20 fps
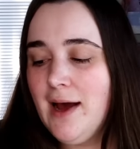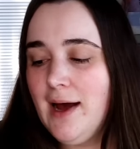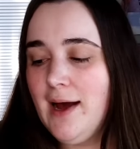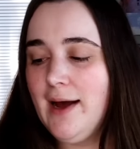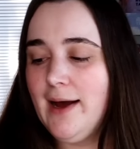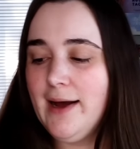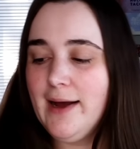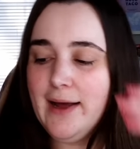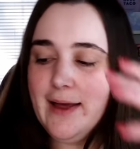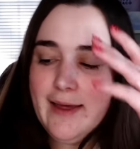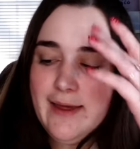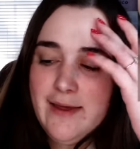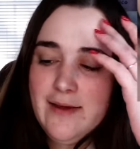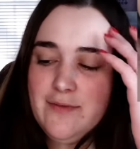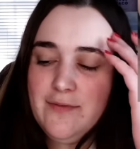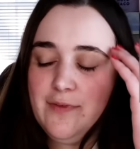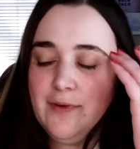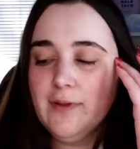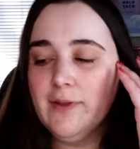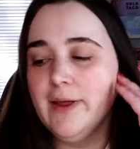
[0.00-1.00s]
I
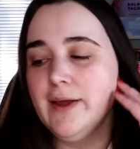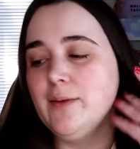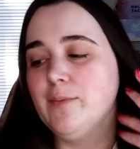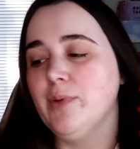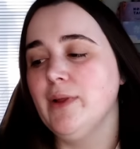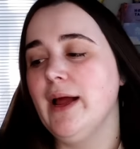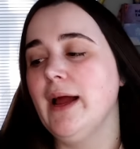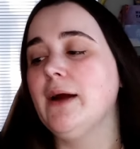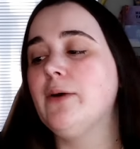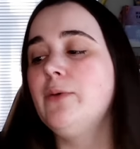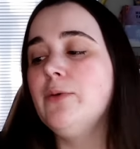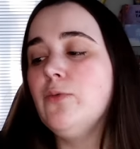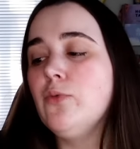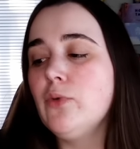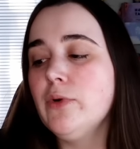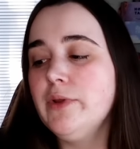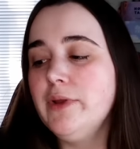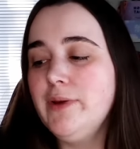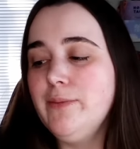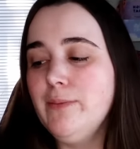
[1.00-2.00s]
feel like black would
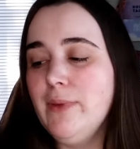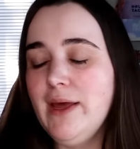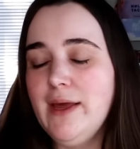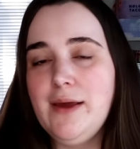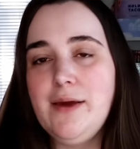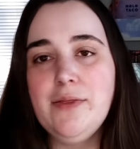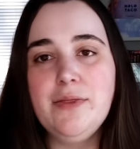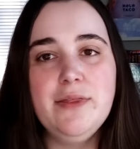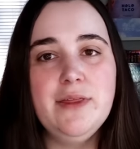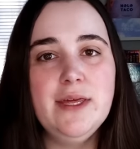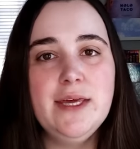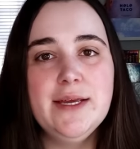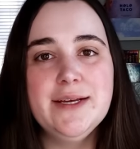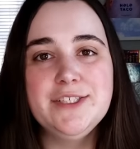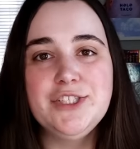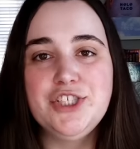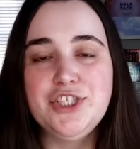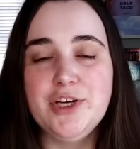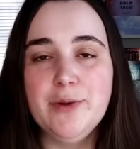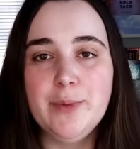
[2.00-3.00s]
really make the
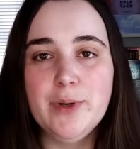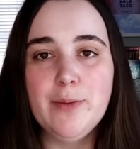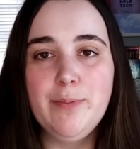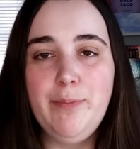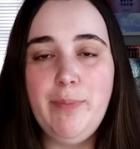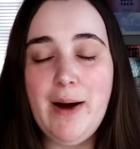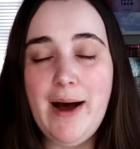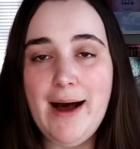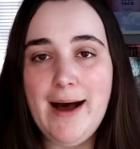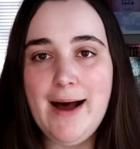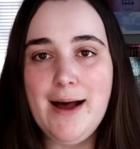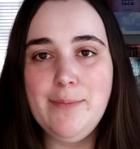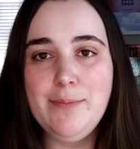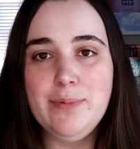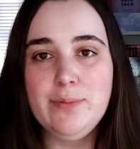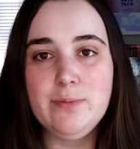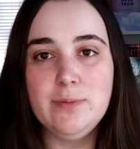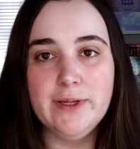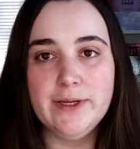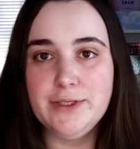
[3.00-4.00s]
shimmer pop
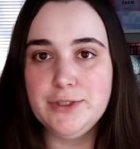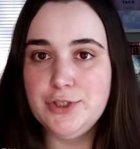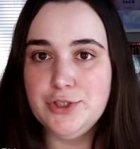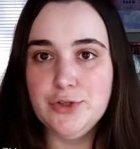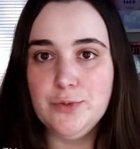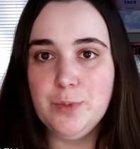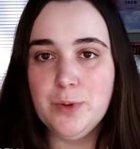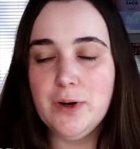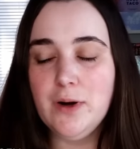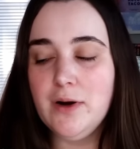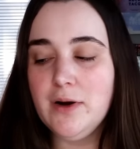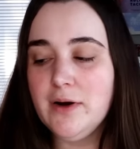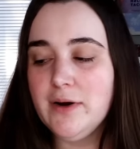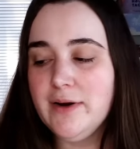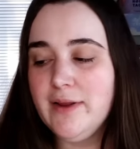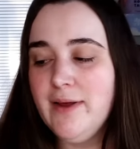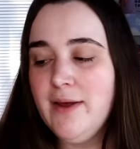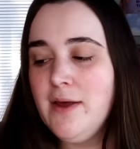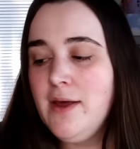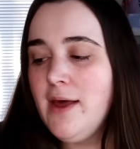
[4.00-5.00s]
like super hard,
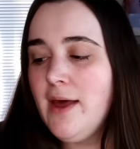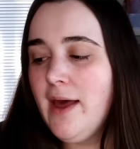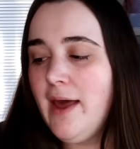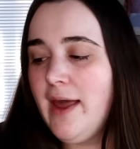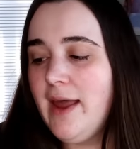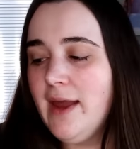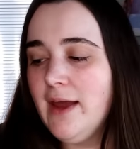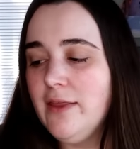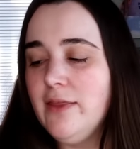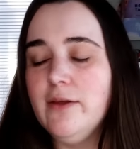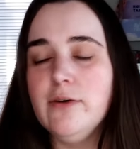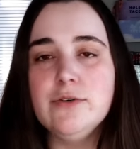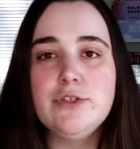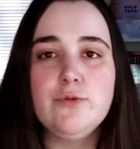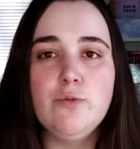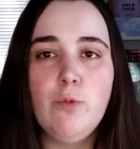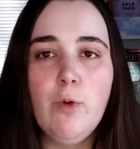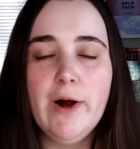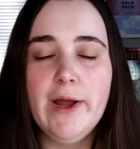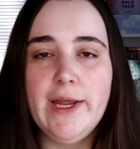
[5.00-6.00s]
and
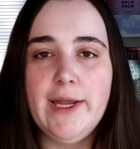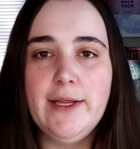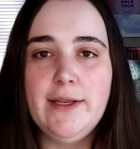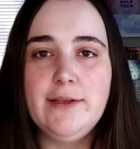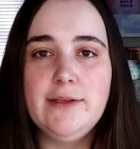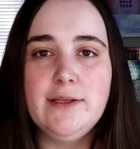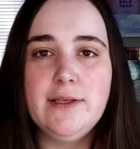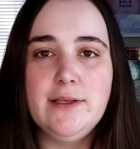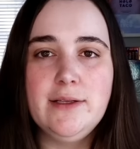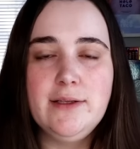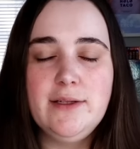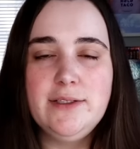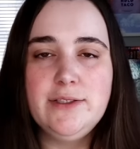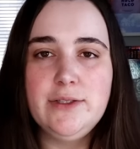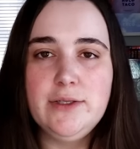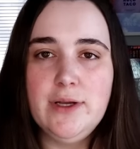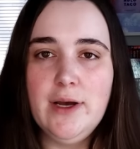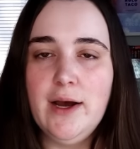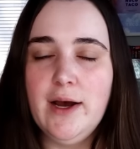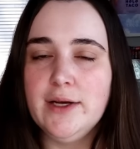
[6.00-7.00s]
those white
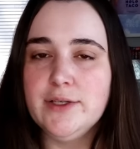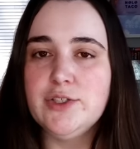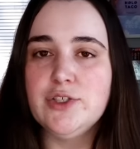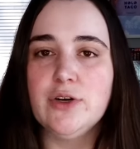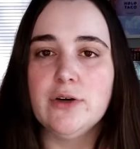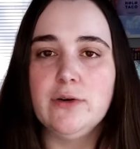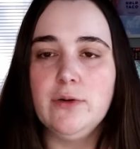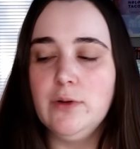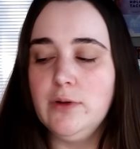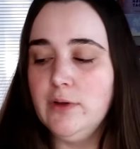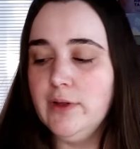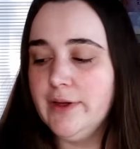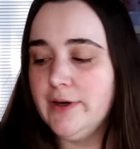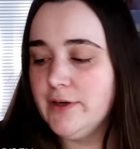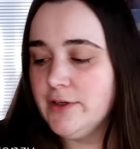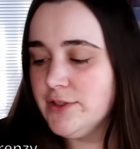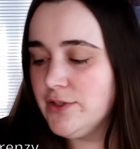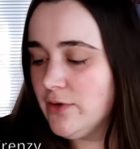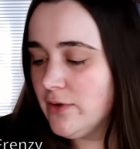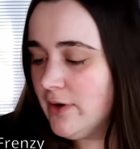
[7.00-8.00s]
circle
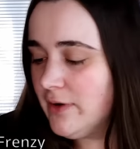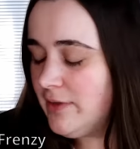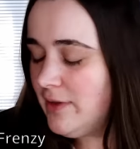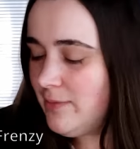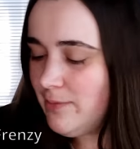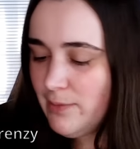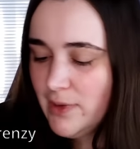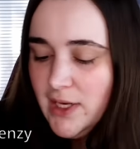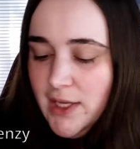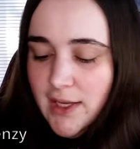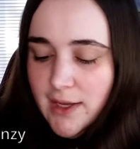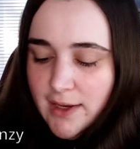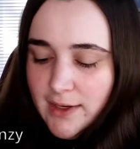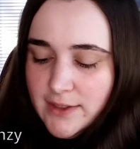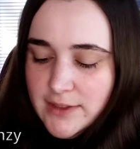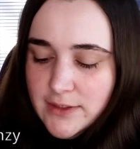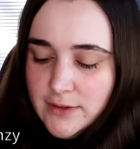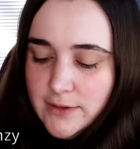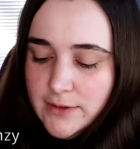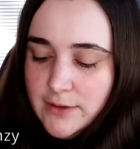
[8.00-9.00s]
glitters, or are they mini
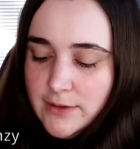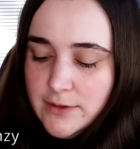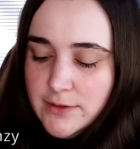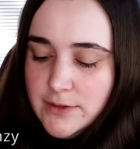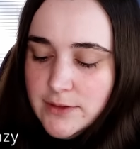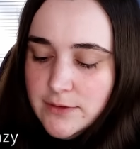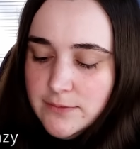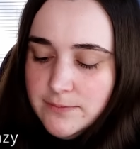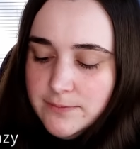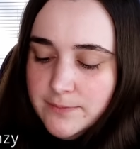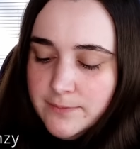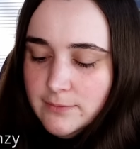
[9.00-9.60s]
hex glitters?